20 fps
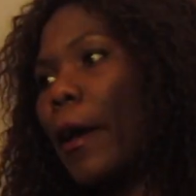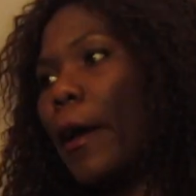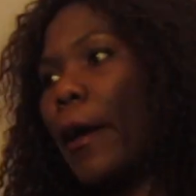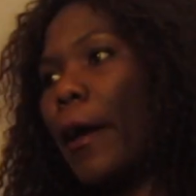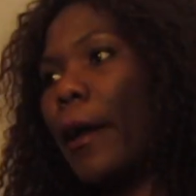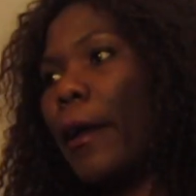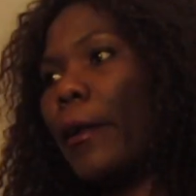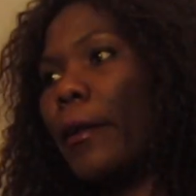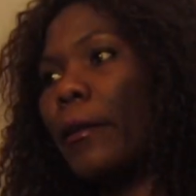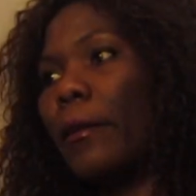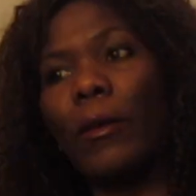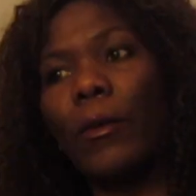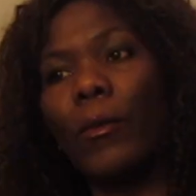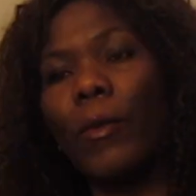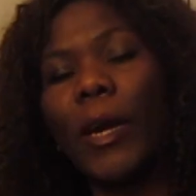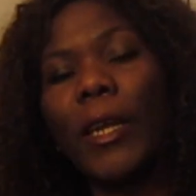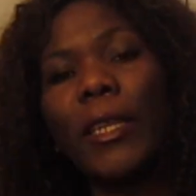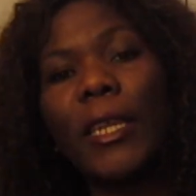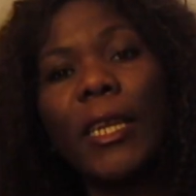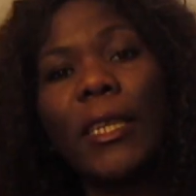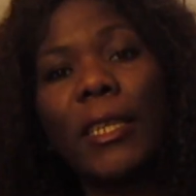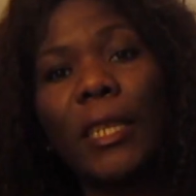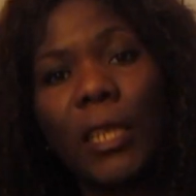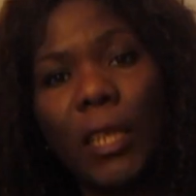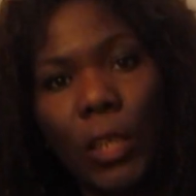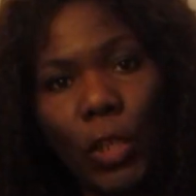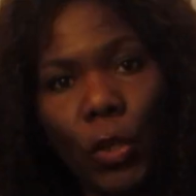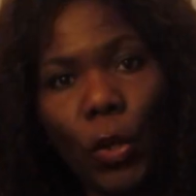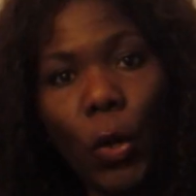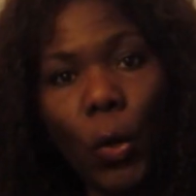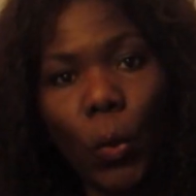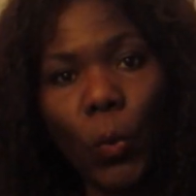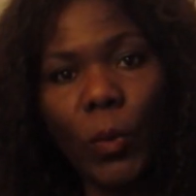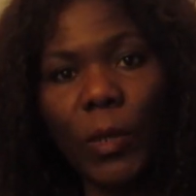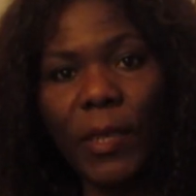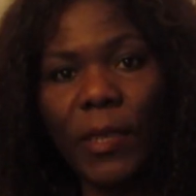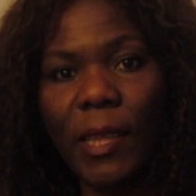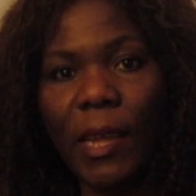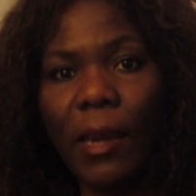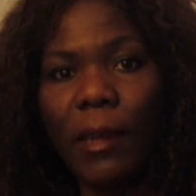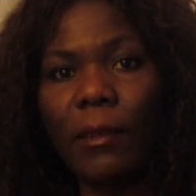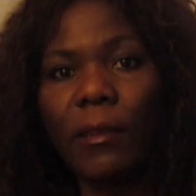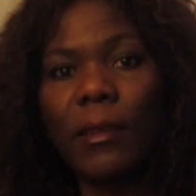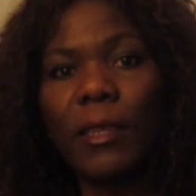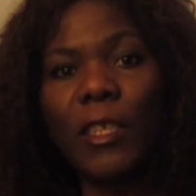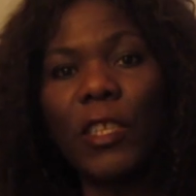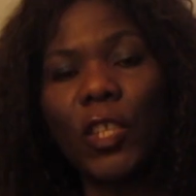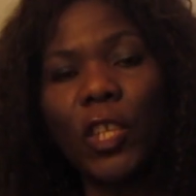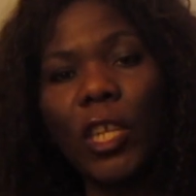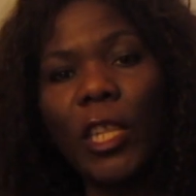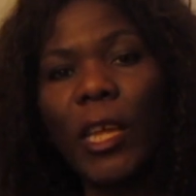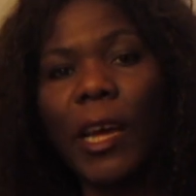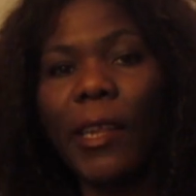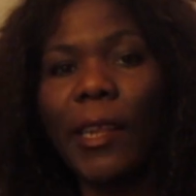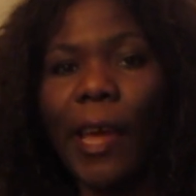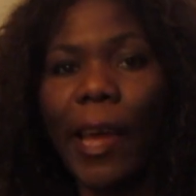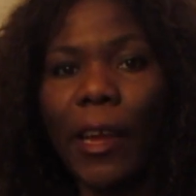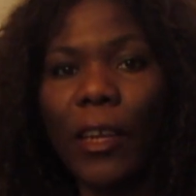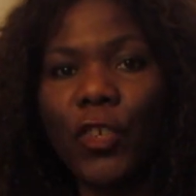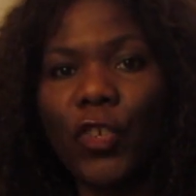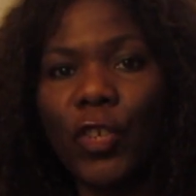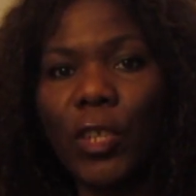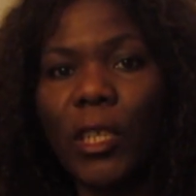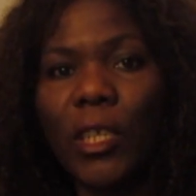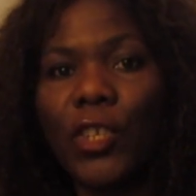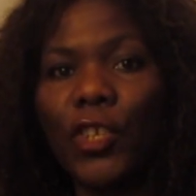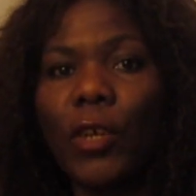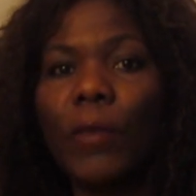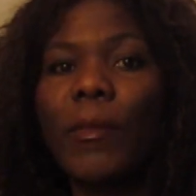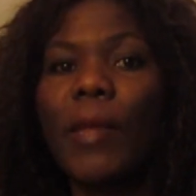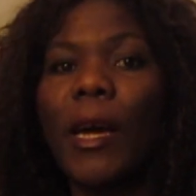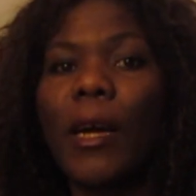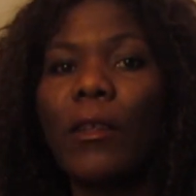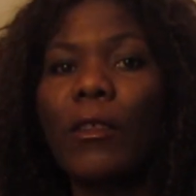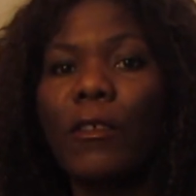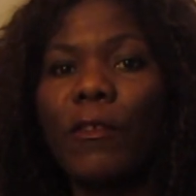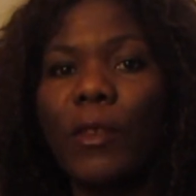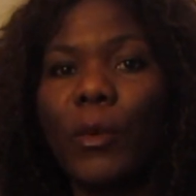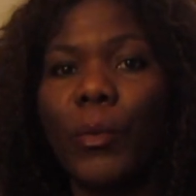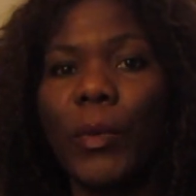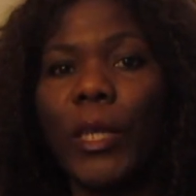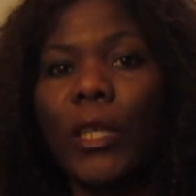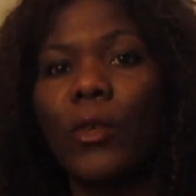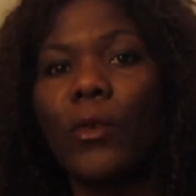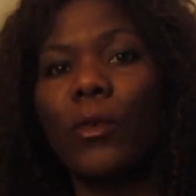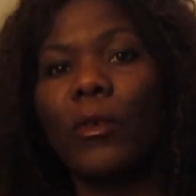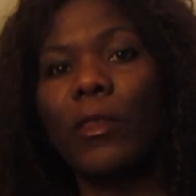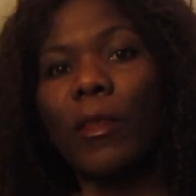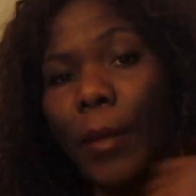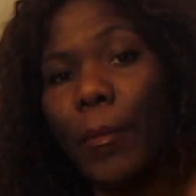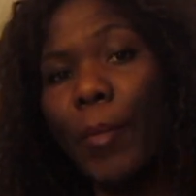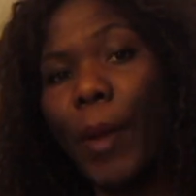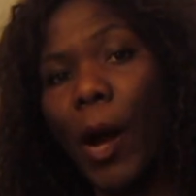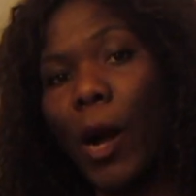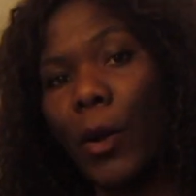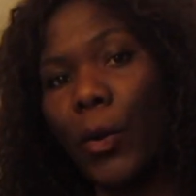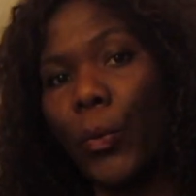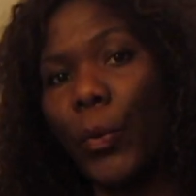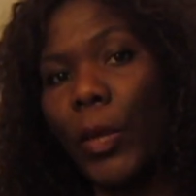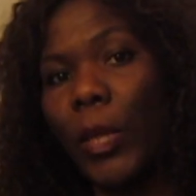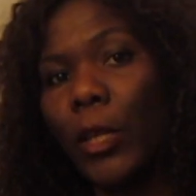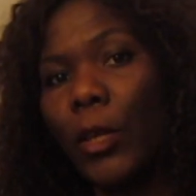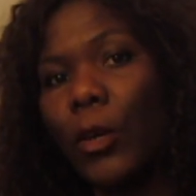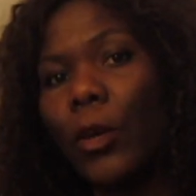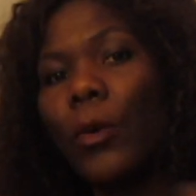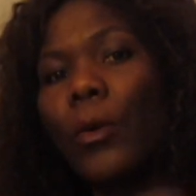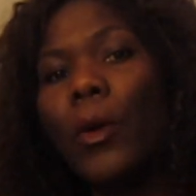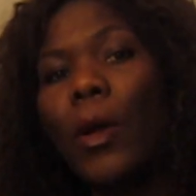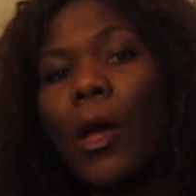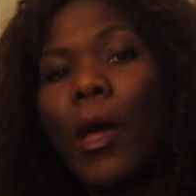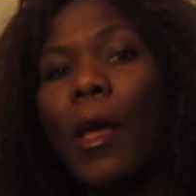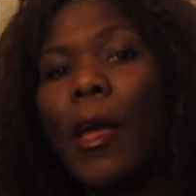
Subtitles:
And what they didn't know was that the son had actually jumped out of the window, the back window,